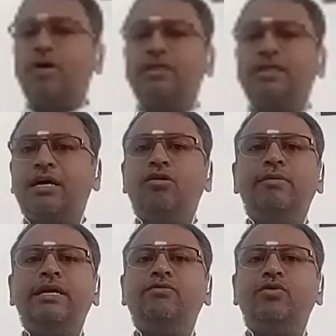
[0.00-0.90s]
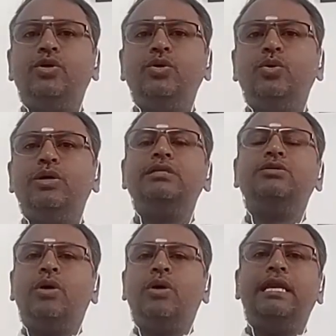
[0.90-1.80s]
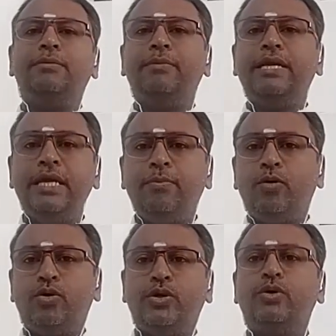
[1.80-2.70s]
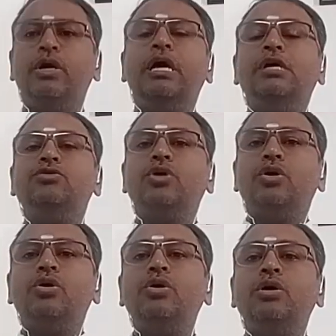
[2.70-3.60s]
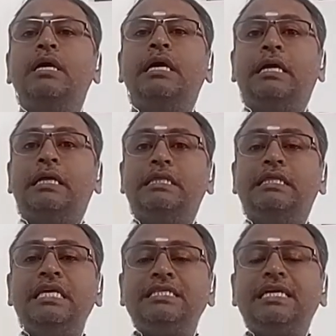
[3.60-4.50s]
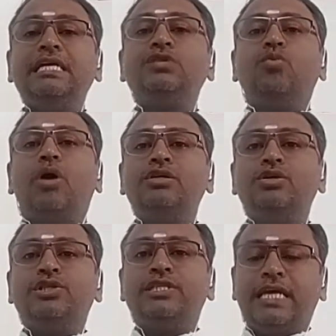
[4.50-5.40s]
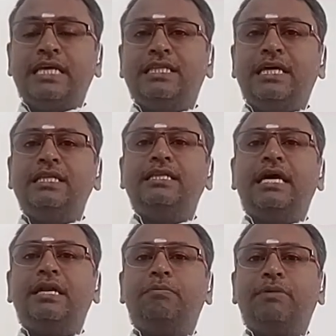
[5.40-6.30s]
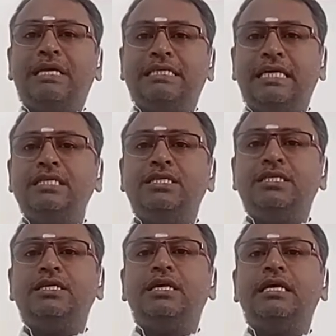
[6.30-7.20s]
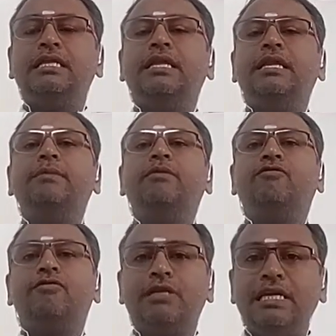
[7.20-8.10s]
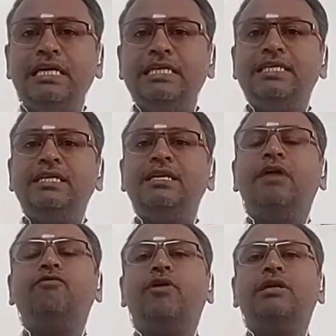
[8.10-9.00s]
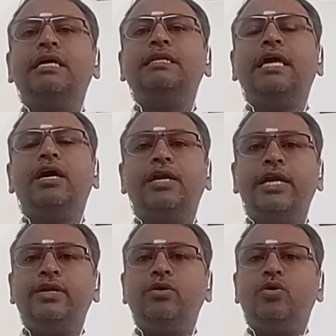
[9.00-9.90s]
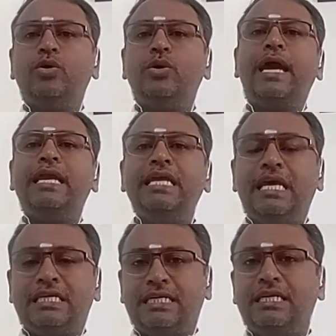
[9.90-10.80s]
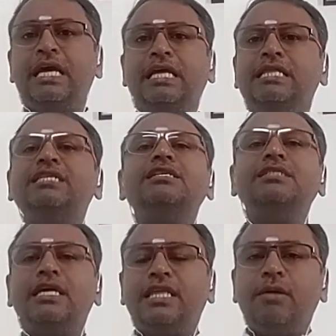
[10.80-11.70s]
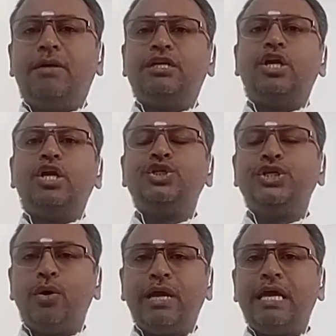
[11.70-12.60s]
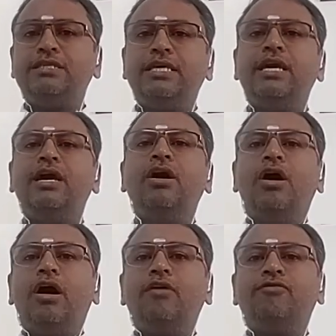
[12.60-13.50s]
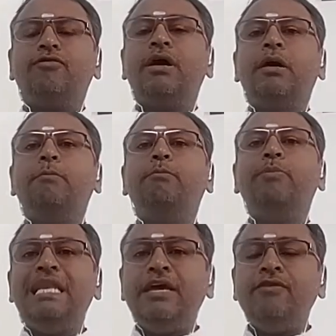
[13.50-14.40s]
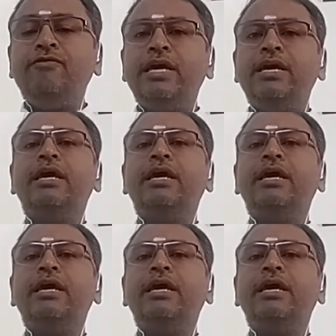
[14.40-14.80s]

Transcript: the government would do is, okay, let me deport you. So these guys want to strengthen their presence in the name of religion, and for that they are ready to go to any extent. This is nothing but showcasing of believing